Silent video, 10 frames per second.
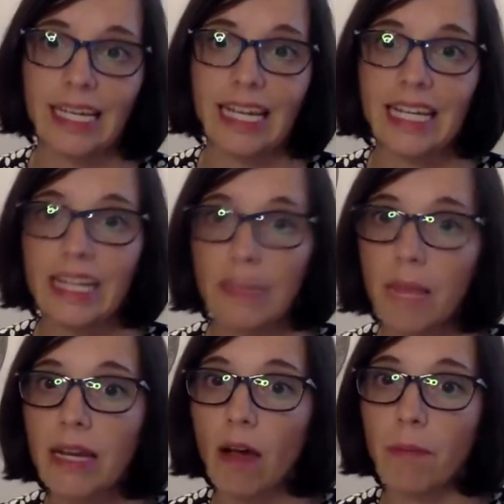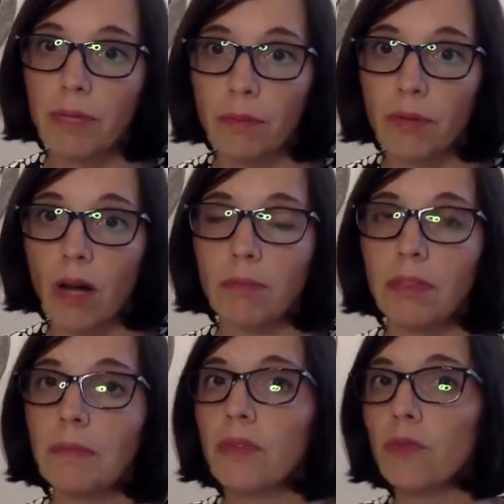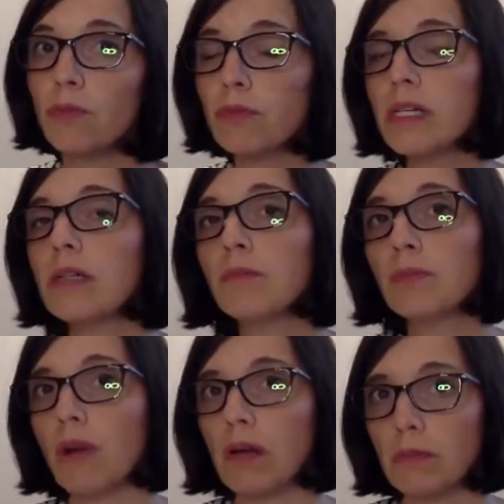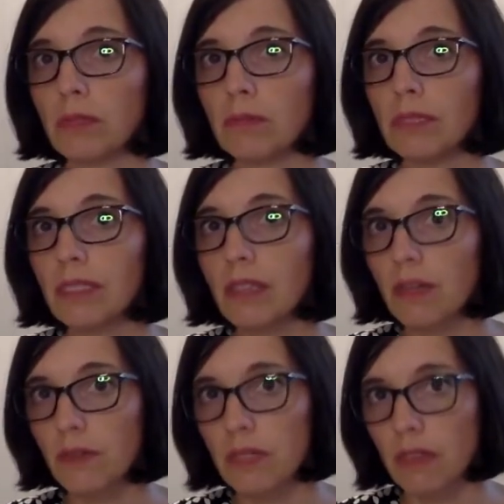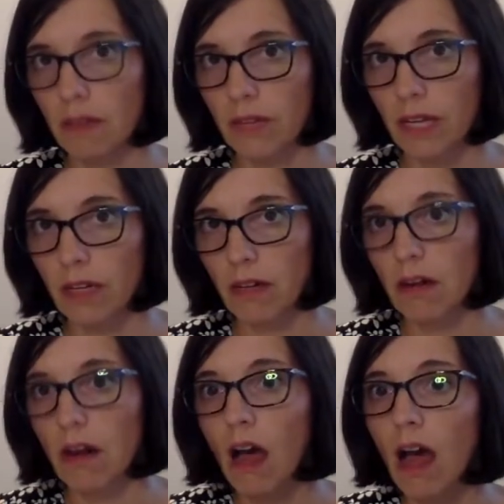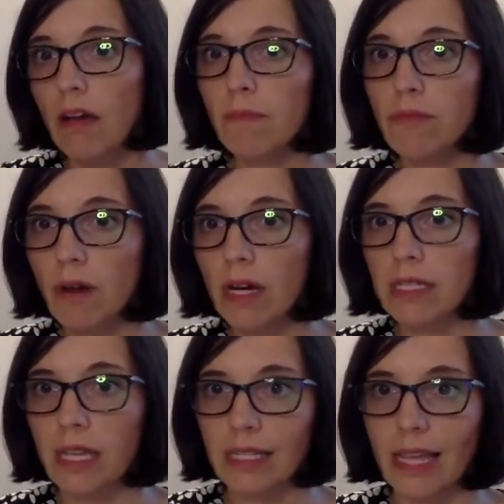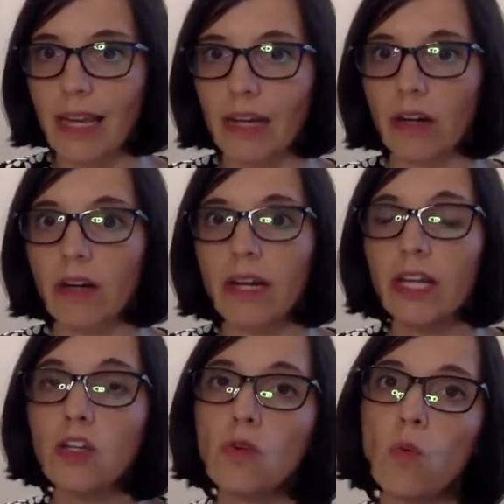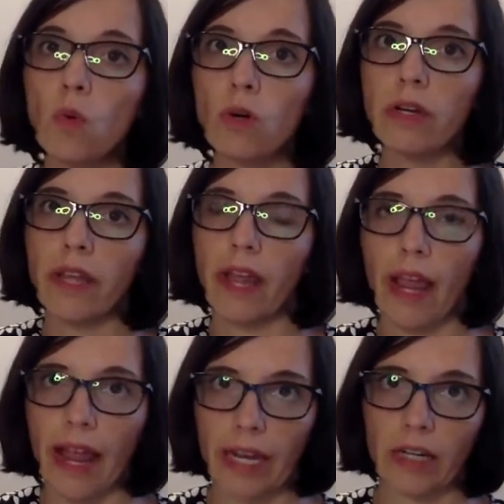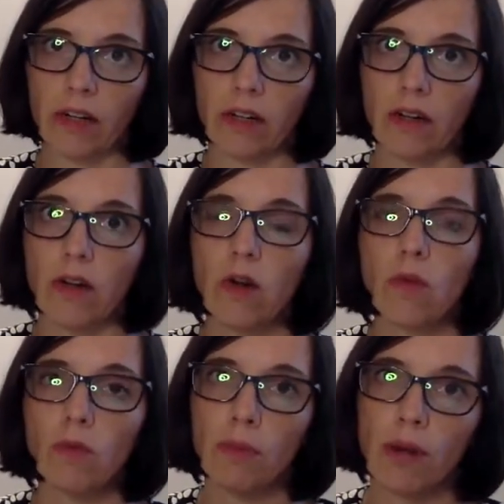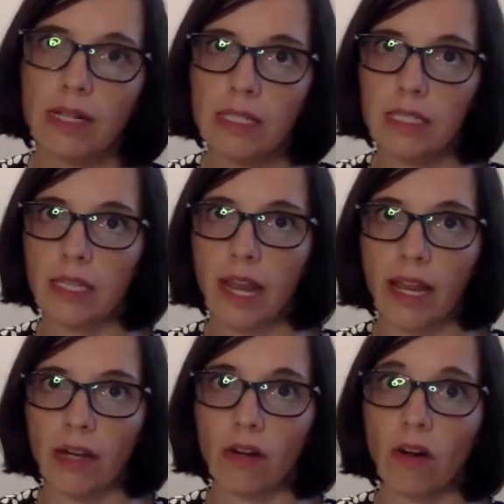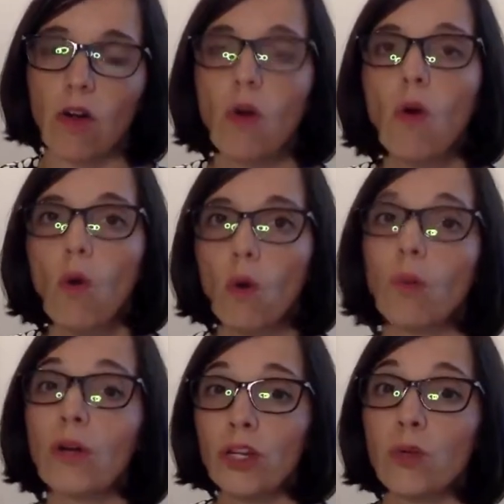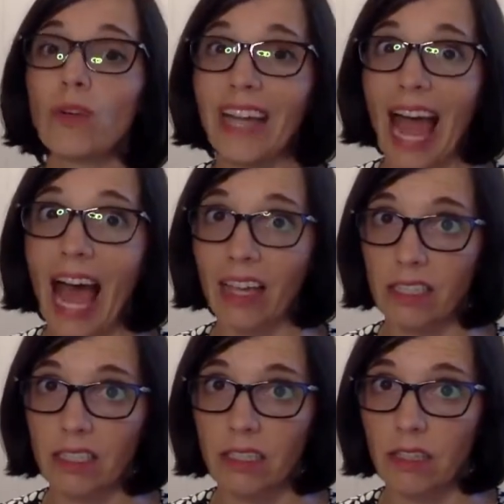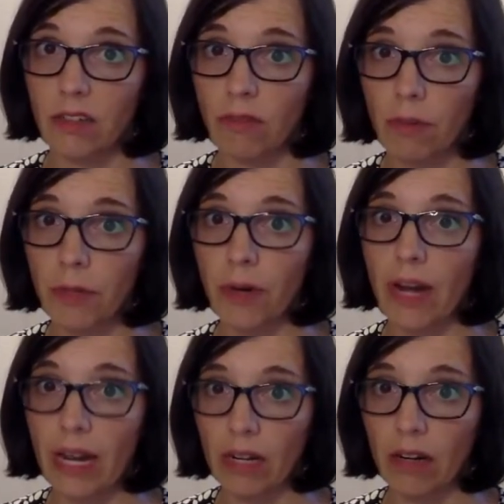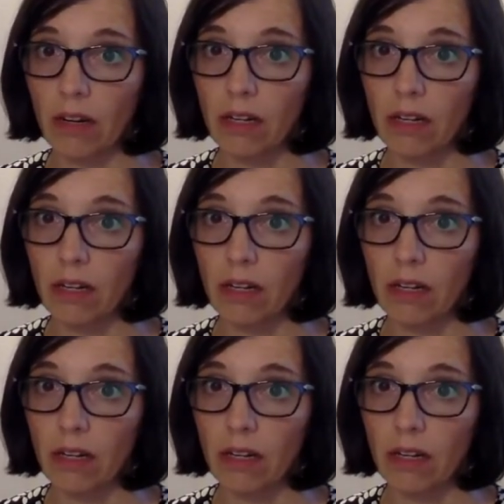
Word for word: and it may not be a problem. The real problem is unresolved anger, unprocessed anger, ignored anger, repressed anger, or where you react from your anger,